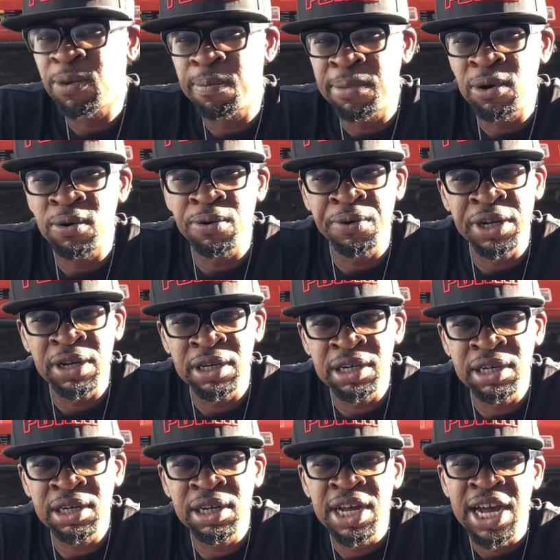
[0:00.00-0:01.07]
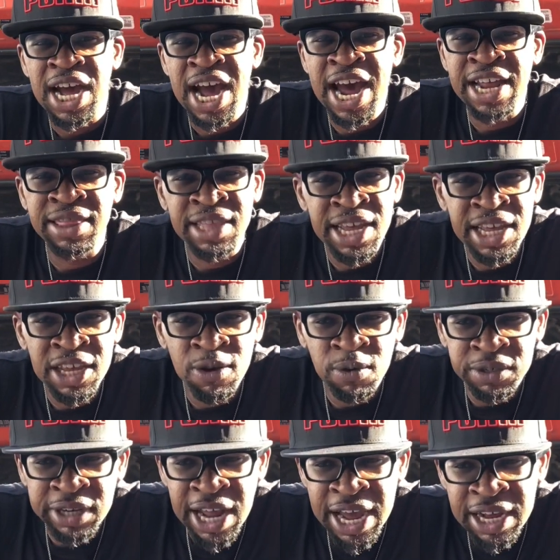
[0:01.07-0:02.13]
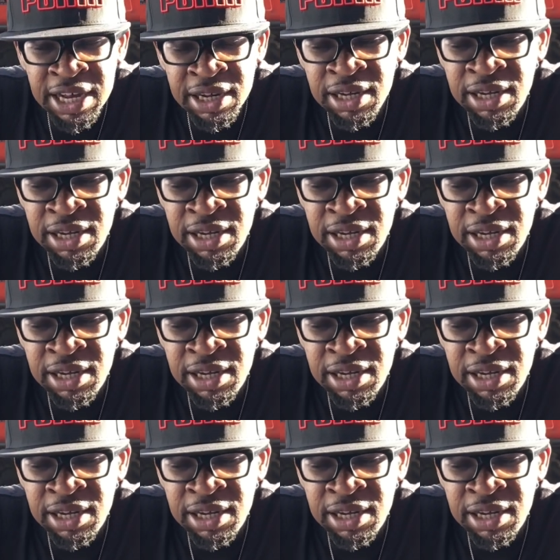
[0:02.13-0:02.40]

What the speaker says: was blowing real good. I think it was like